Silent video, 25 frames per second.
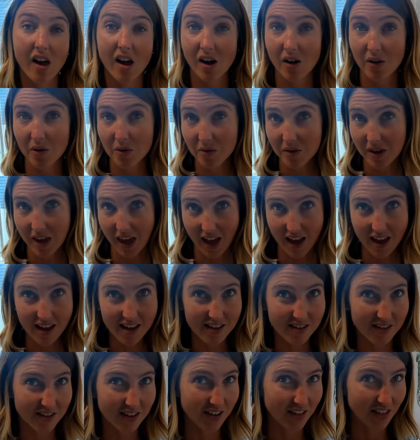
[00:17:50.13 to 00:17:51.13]
Oh yeah.
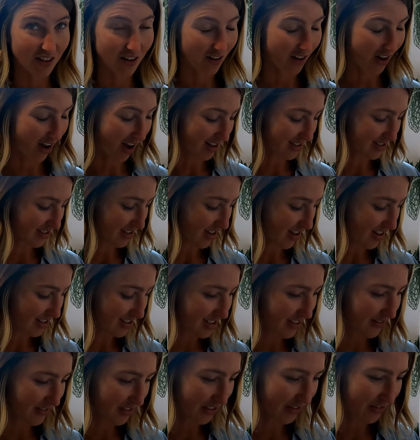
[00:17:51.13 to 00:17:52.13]
A little hot
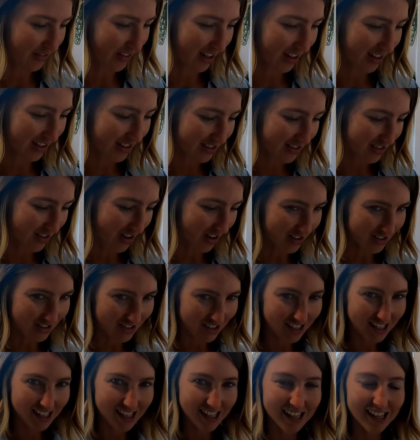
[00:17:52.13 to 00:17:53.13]
sauce if you're feeling
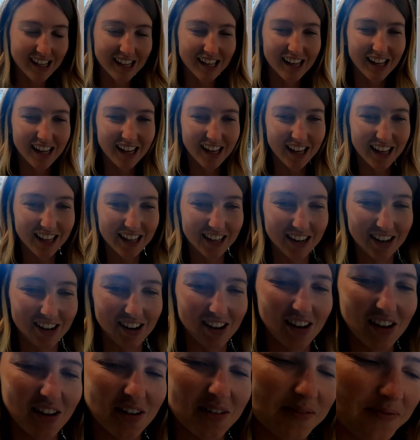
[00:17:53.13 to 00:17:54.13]
saucy. Here
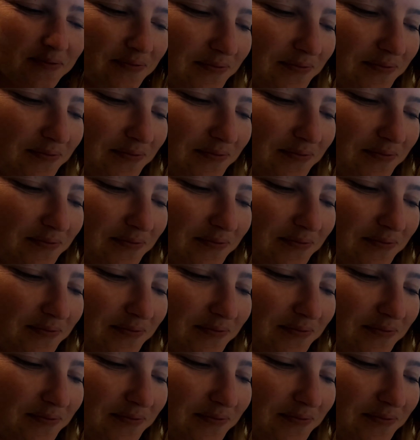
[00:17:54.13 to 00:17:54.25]
you go.